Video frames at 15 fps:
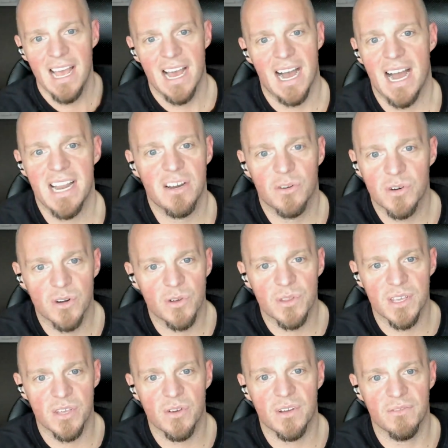I don't know that
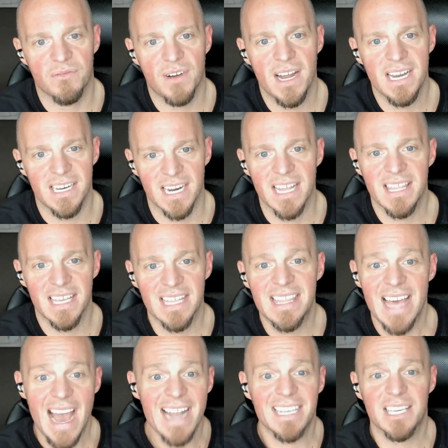you can find it. I think
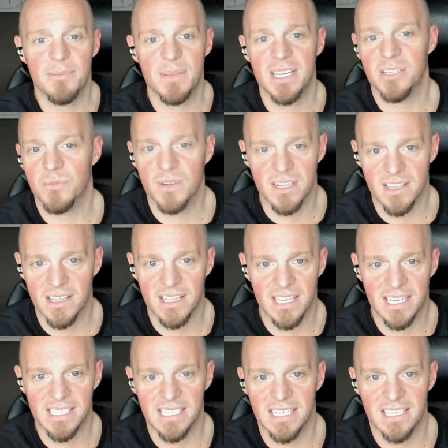that to me is one of the
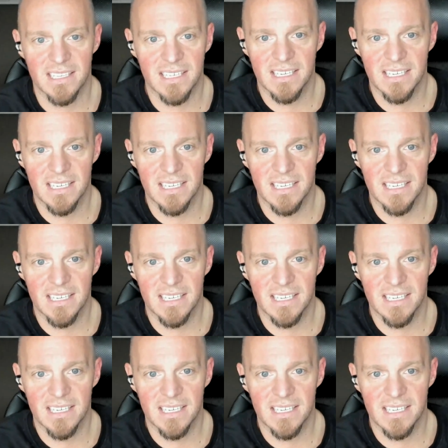things that